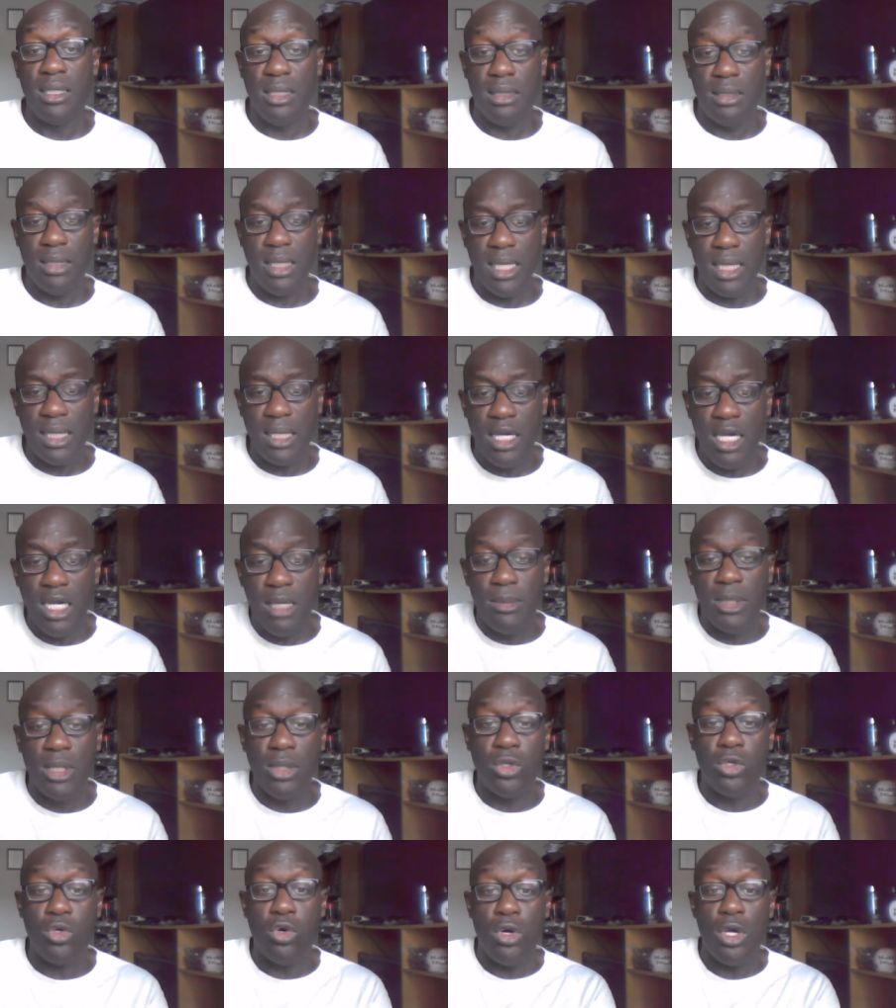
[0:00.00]
they come
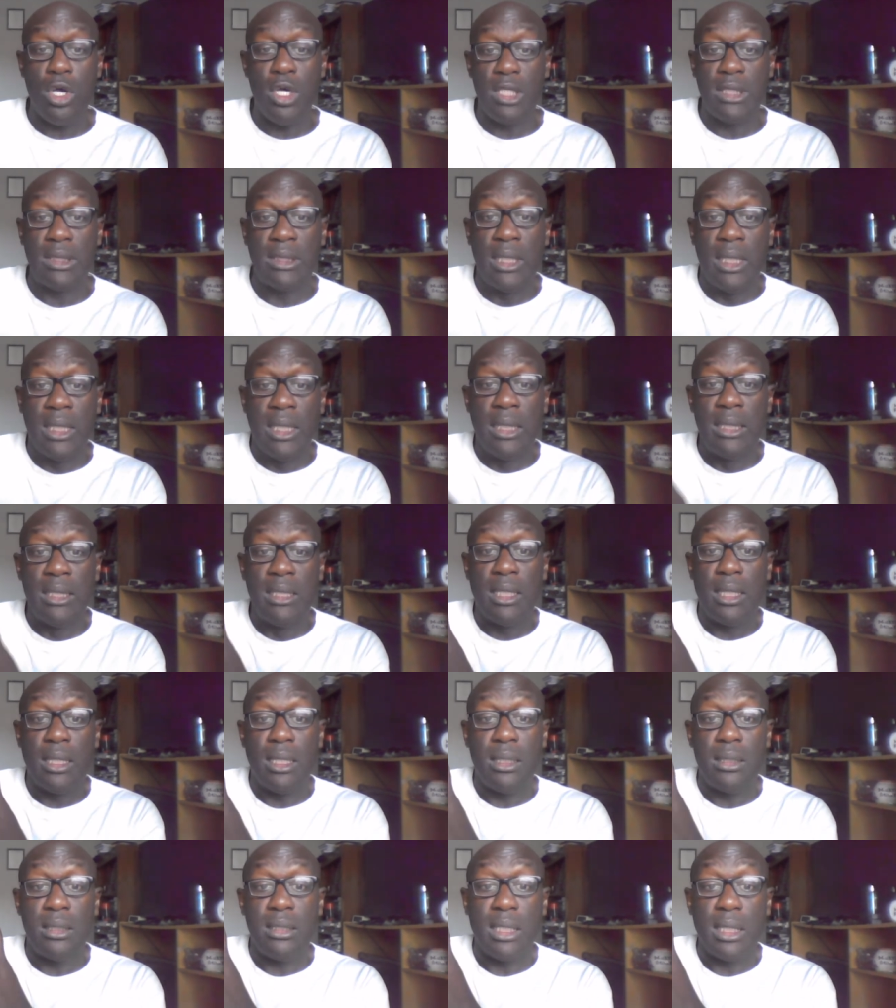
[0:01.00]
across
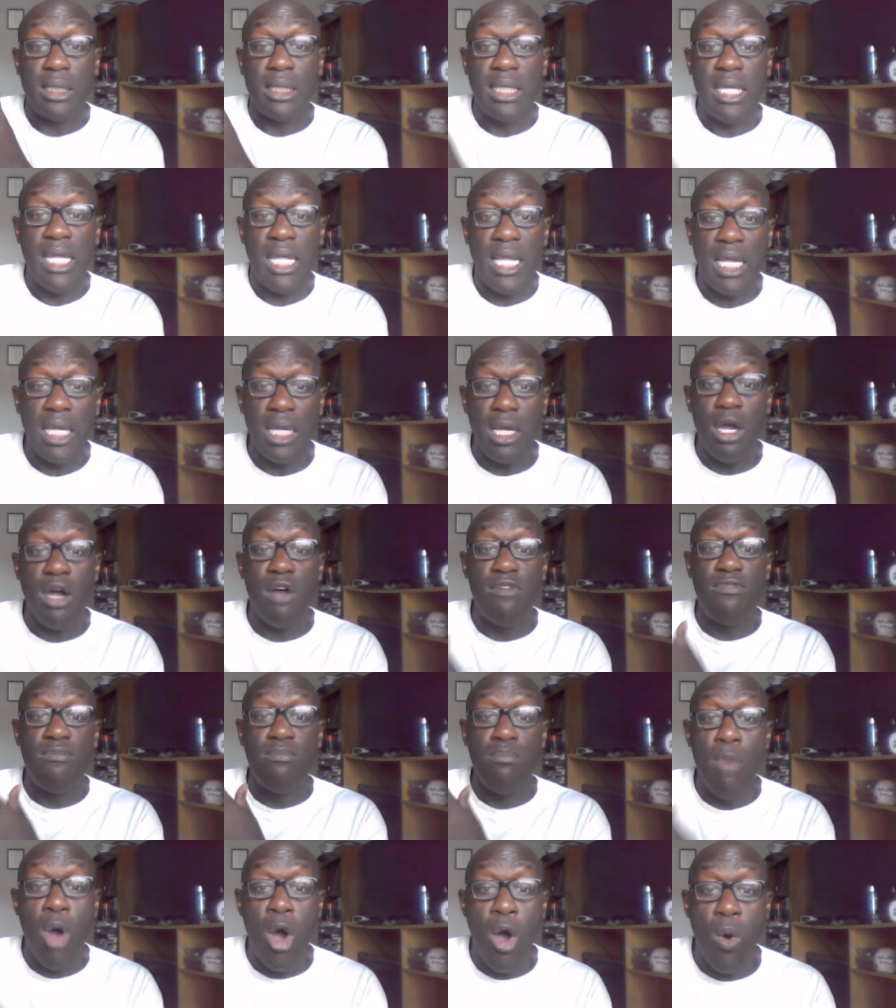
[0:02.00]
the, the king
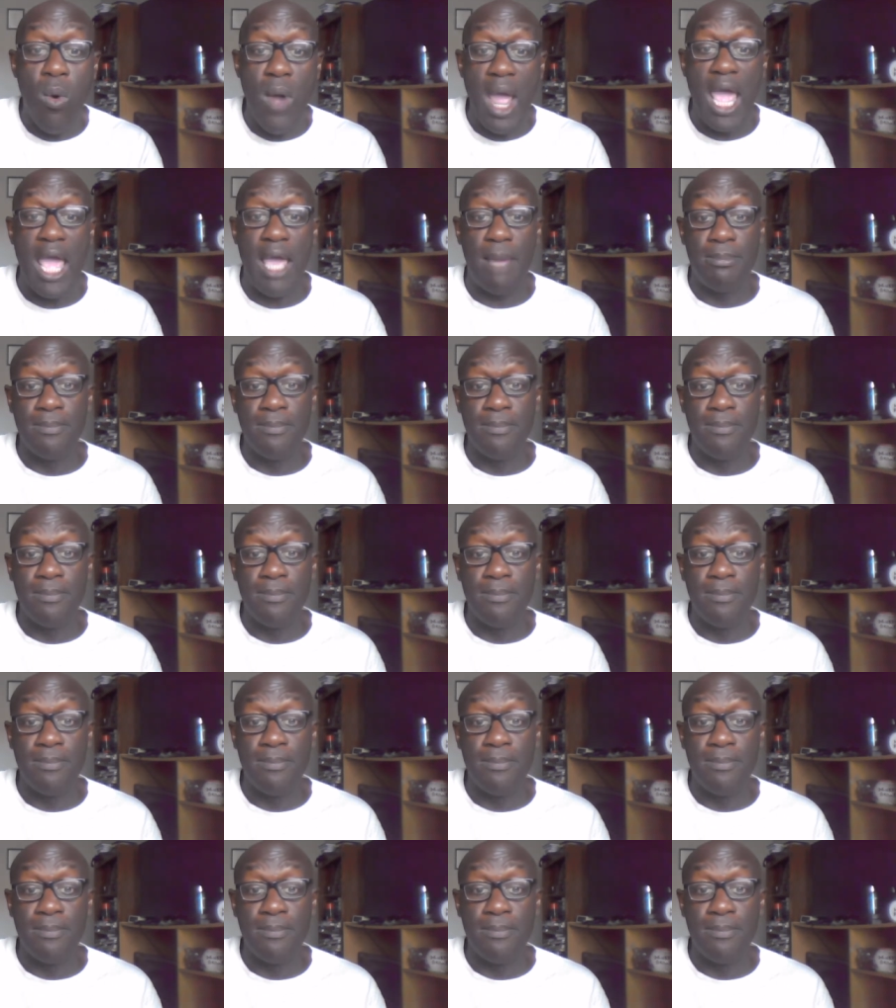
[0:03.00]
of Moab.